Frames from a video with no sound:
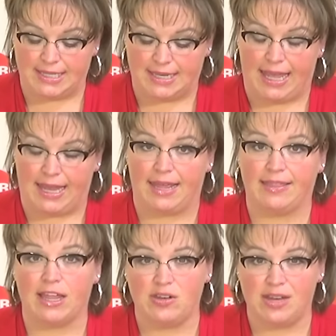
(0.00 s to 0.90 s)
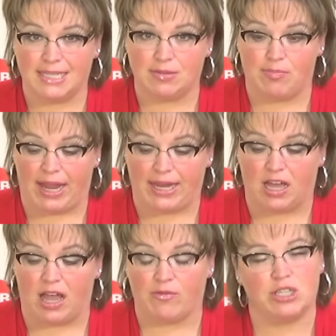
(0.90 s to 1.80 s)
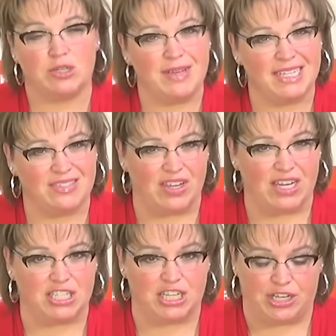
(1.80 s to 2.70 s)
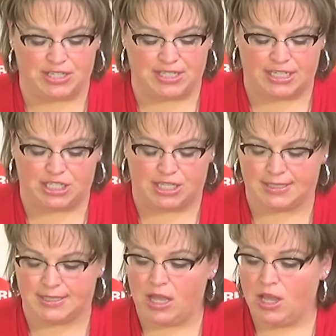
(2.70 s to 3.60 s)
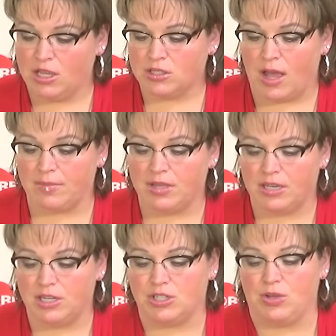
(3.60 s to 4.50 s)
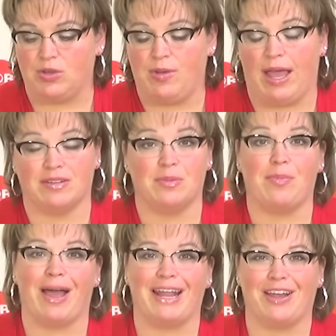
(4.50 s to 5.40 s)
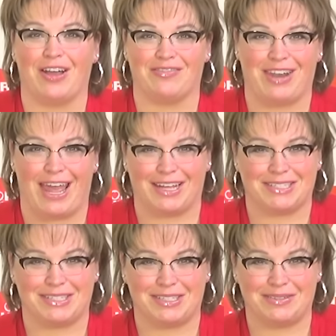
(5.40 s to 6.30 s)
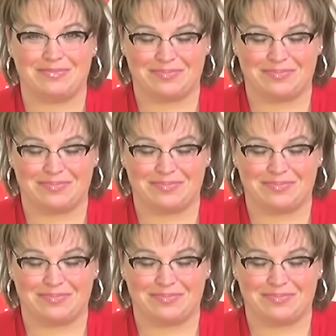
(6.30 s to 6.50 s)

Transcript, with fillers: to knit, and then you need to bind off, which means finishing your stitches. So I'm going to show you how to bind off next.